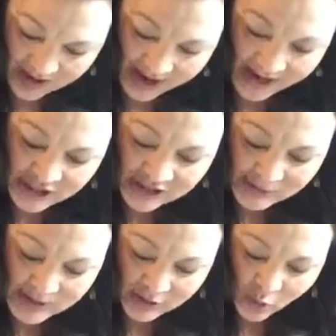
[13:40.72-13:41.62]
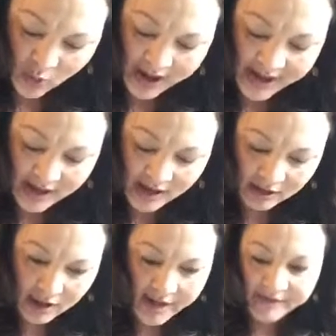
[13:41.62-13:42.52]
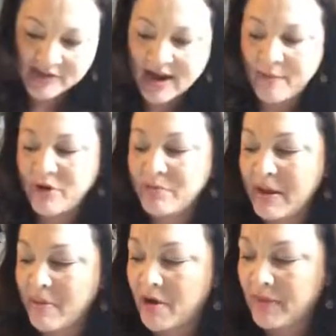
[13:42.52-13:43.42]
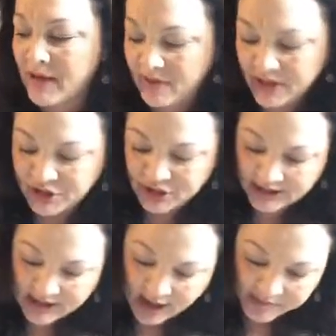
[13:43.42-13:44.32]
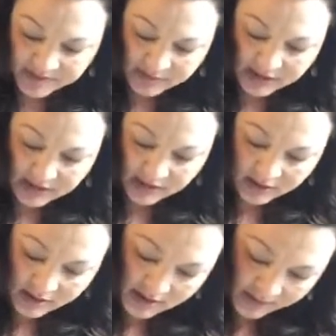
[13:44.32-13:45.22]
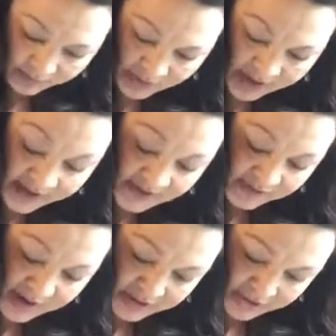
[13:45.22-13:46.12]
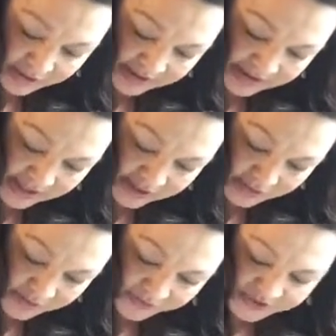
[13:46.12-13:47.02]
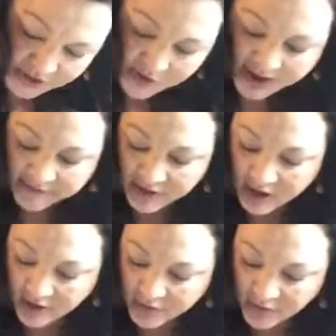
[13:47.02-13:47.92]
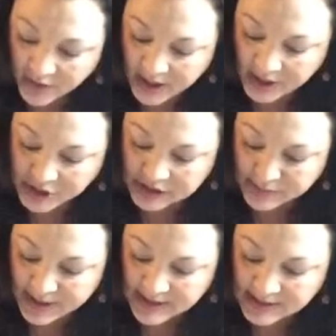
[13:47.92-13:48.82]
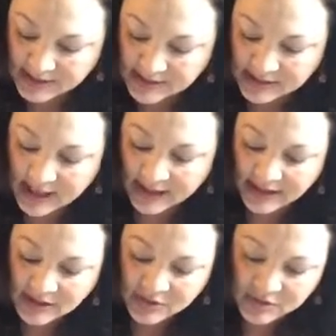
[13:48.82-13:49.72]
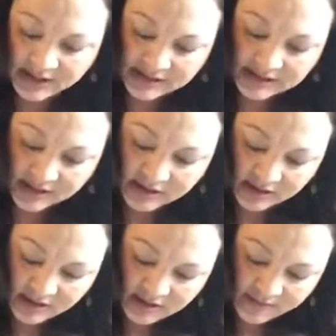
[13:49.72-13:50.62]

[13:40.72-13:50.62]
I actually spend quite a lot of time with my mom now that she helps me because of my new work schedule. So every other week she spends at least 2 nights here.